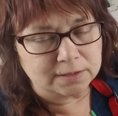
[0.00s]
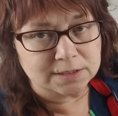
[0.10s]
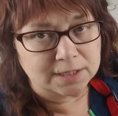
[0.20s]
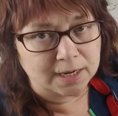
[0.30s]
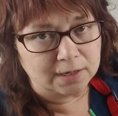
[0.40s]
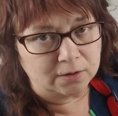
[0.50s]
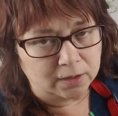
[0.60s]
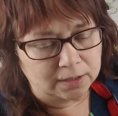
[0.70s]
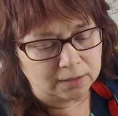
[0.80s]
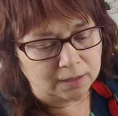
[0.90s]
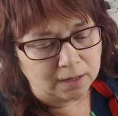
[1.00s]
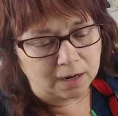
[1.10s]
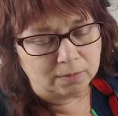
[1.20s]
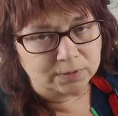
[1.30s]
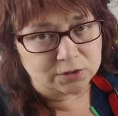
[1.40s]
stain on it
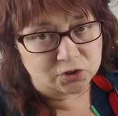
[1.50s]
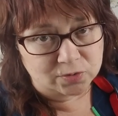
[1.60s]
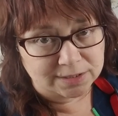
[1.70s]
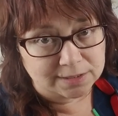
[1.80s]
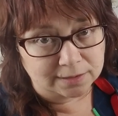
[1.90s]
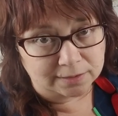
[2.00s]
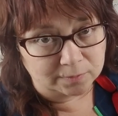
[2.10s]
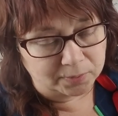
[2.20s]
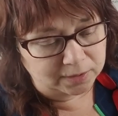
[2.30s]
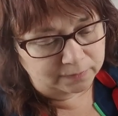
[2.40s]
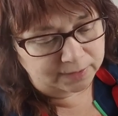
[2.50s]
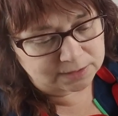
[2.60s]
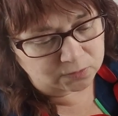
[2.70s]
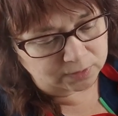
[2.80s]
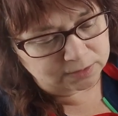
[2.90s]
and we distress it a little bit,
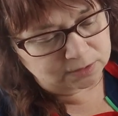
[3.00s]
that's going to